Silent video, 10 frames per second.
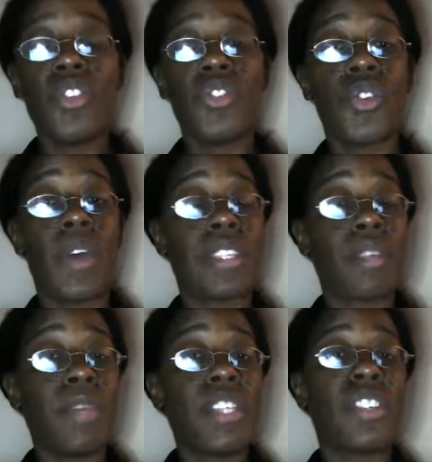So, as
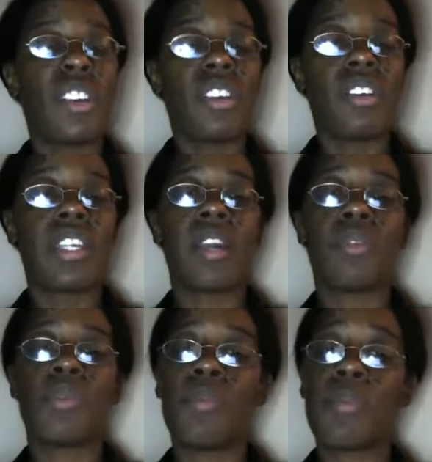I mentioned
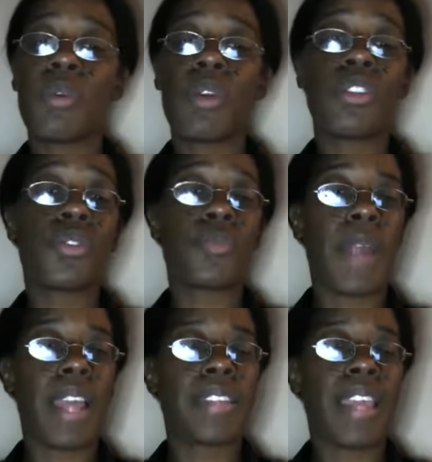earlier, remember those
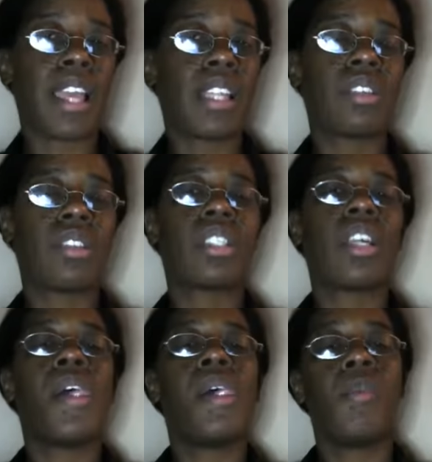price hagglers?
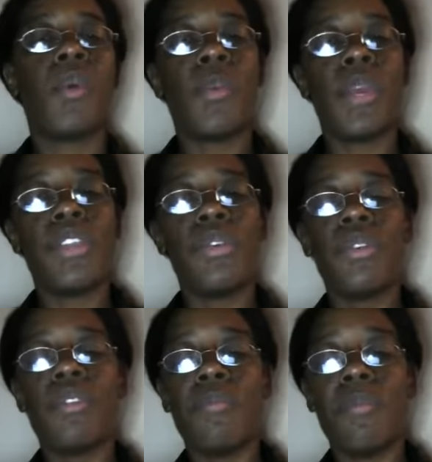Well, when
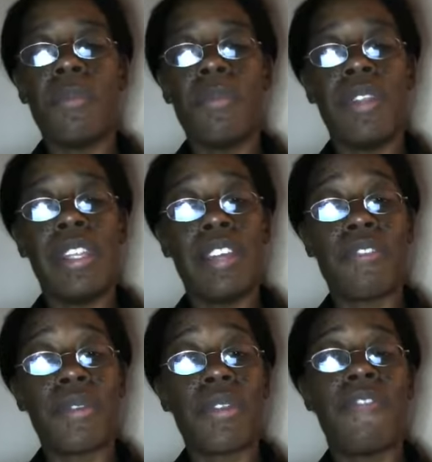you
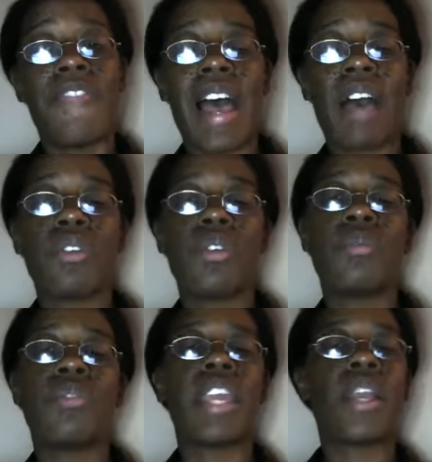deliver the
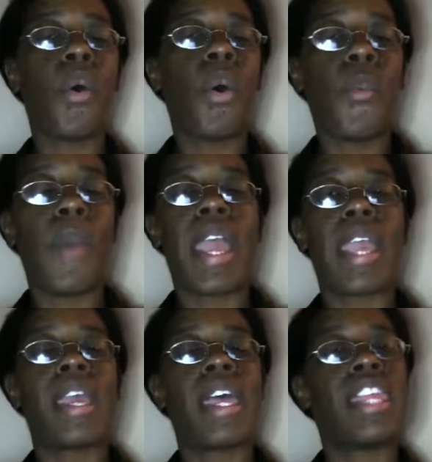value, they go
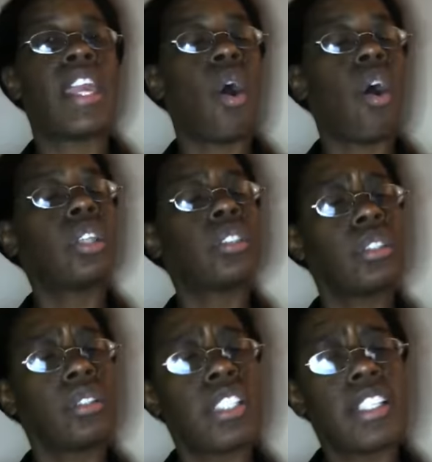away and they
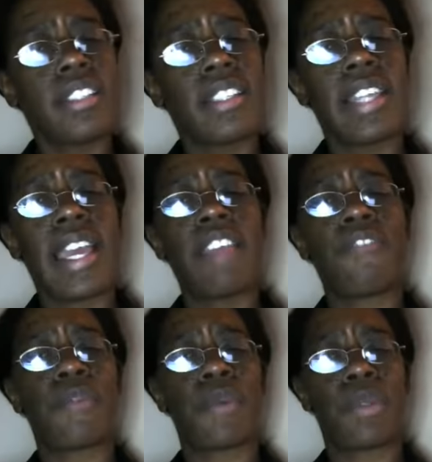also clear the
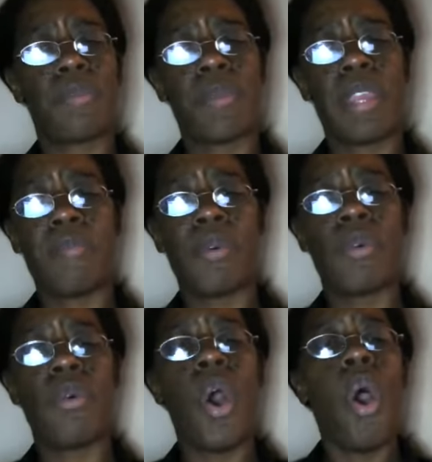lane for the
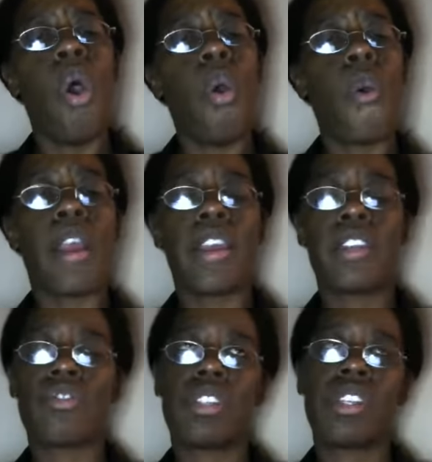people who are
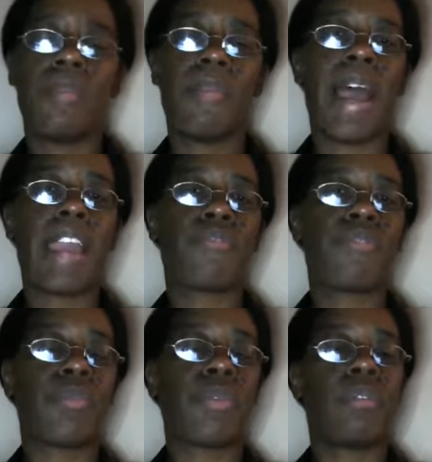interested in buying
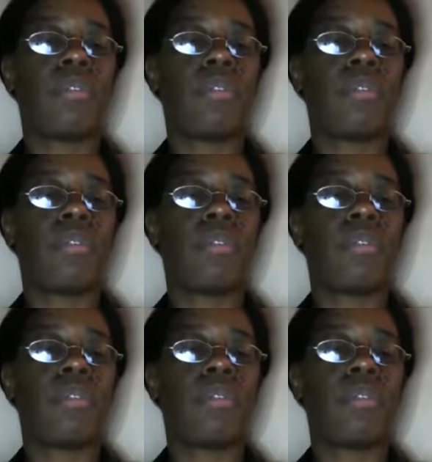from you.